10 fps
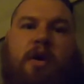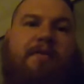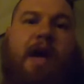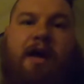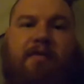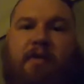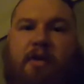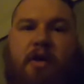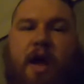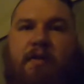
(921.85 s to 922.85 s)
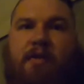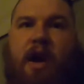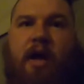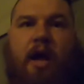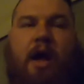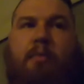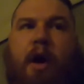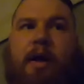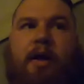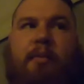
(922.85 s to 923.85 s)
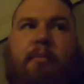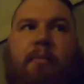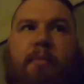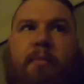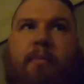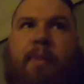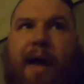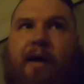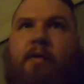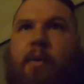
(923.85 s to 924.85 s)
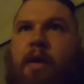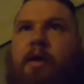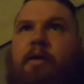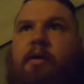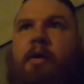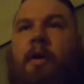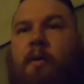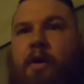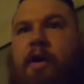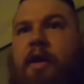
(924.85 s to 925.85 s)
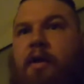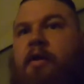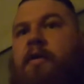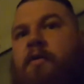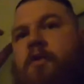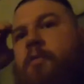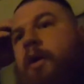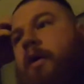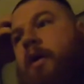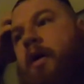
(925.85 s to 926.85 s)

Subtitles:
I've had it forever. I bought it back when I wanted to get into YouTubing.